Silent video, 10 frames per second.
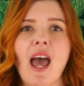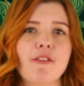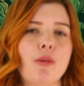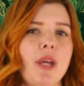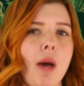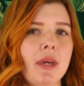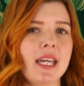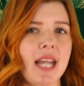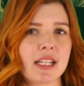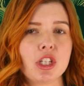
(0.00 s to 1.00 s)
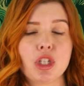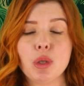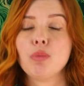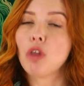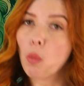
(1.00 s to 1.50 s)
after becoming connected
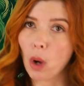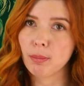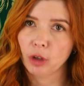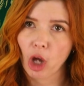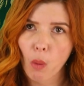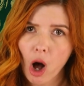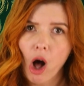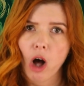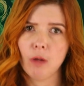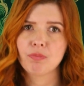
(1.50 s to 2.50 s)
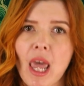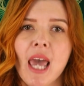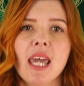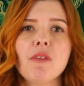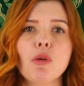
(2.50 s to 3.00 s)
to the One Below All.
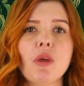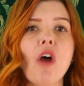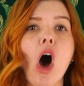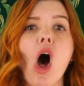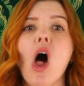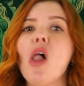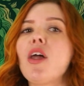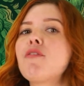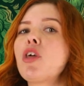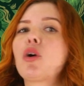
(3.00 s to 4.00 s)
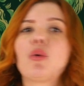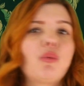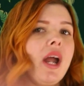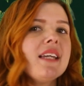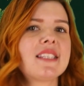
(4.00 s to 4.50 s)
Even with all of the
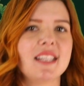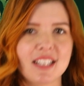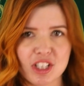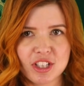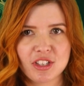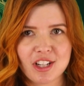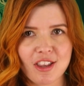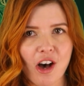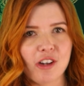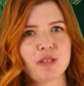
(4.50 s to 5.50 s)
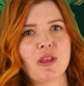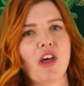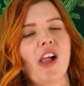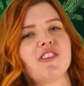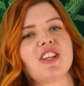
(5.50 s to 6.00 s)
crazy additions to the Hulk's
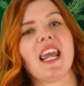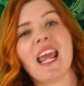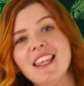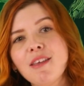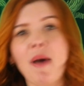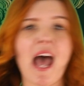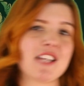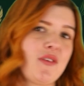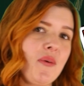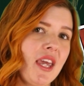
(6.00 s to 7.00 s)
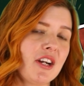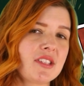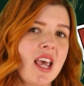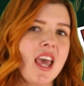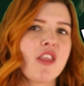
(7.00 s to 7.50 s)
mythology in the past few
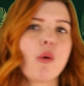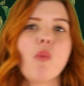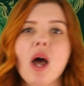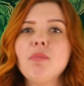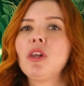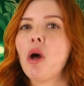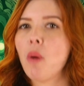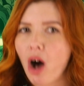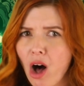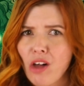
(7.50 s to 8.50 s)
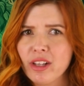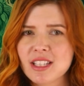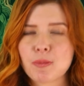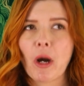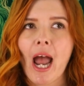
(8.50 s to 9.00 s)
years, the One Below All
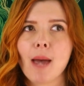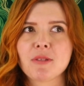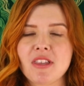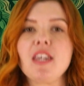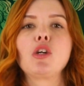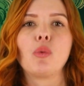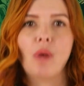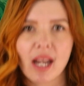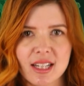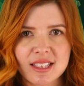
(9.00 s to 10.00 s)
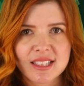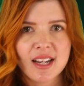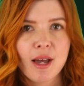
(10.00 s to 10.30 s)
is perhaps the greatest,